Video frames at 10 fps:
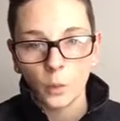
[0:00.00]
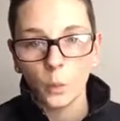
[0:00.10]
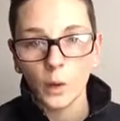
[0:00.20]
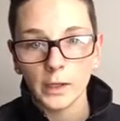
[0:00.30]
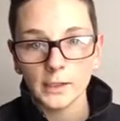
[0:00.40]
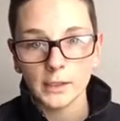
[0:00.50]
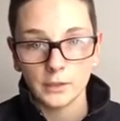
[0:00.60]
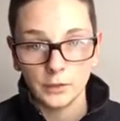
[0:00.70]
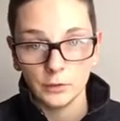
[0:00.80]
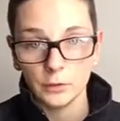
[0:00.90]
what to
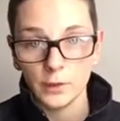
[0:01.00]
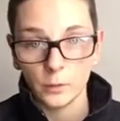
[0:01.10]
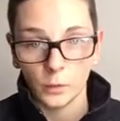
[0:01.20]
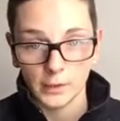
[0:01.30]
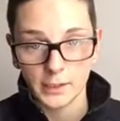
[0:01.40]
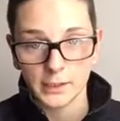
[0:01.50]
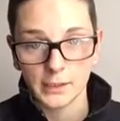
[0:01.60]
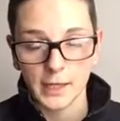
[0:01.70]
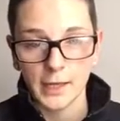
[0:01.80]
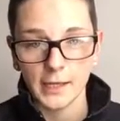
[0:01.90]
do and what to
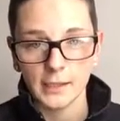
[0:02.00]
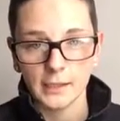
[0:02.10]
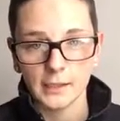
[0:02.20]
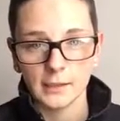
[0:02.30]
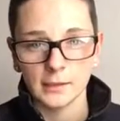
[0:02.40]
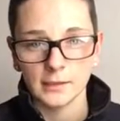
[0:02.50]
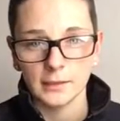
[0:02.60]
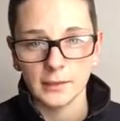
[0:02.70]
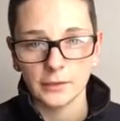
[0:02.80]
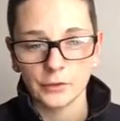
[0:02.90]
say
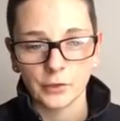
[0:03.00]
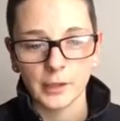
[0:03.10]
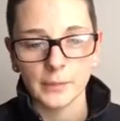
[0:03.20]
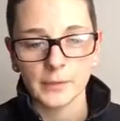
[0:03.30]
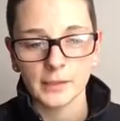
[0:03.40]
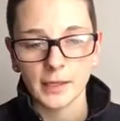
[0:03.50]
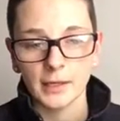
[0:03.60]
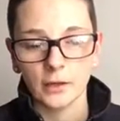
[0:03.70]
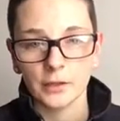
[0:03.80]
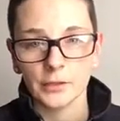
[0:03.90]
in these scripts,
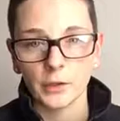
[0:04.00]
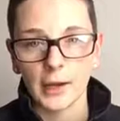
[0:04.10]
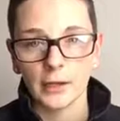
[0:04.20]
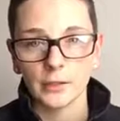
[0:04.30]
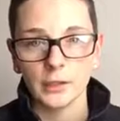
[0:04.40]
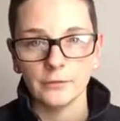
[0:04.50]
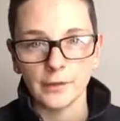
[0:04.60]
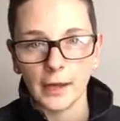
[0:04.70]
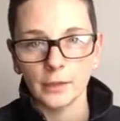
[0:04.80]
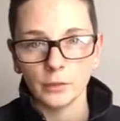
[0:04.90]
and also how to
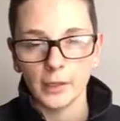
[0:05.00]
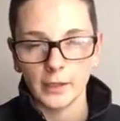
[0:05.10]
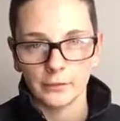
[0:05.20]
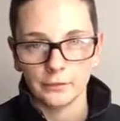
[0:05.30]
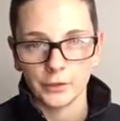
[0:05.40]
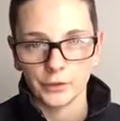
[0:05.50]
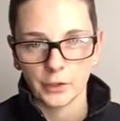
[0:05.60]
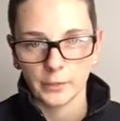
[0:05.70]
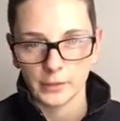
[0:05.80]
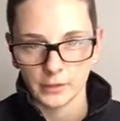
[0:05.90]
evaluate if your
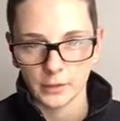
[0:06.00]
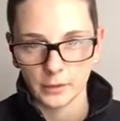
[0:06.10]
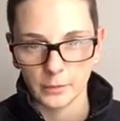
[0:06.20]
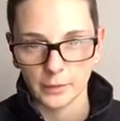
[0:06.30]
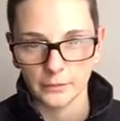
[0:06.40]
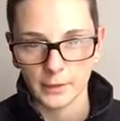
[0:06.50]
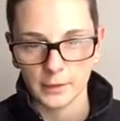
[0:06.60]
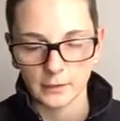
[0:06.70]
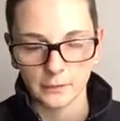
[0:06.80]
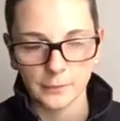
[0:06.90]
script is going to be
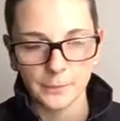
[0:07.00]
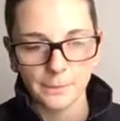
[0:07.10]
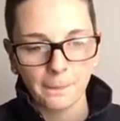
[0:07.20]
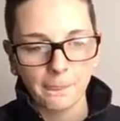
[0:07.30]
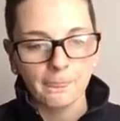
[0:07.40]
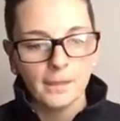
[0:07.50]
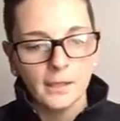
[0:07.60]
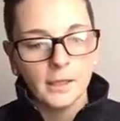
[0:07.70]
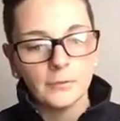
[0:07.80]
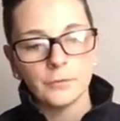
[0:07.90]
effective.
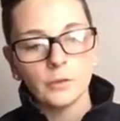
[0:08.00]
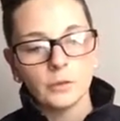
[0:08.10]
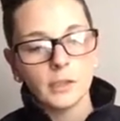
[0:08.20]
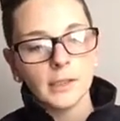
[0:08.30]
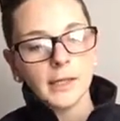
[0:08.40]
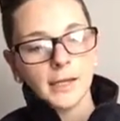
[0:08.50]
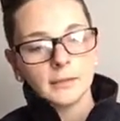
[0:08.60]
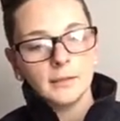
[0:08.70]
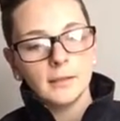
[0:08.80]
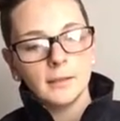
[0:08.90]
If you look
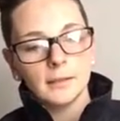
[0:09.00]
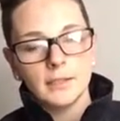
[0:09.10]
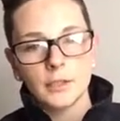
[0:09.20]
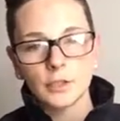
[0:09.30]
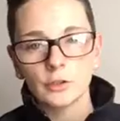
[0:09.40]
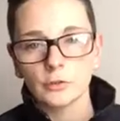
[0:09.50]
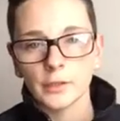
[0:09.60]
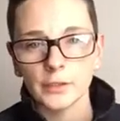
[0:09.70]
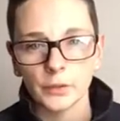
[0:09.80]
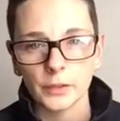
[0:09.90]
at the additional
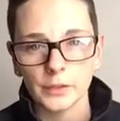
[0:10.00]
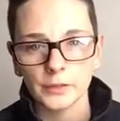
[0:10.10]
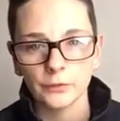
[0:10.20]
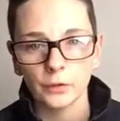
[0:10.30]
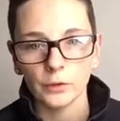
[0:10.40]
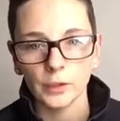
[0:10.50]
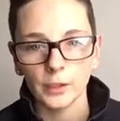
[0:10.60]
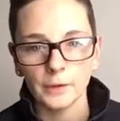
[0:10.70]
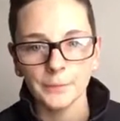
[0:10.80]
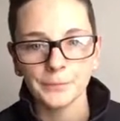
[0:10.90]
resources
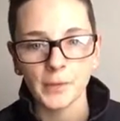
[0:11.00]
folder,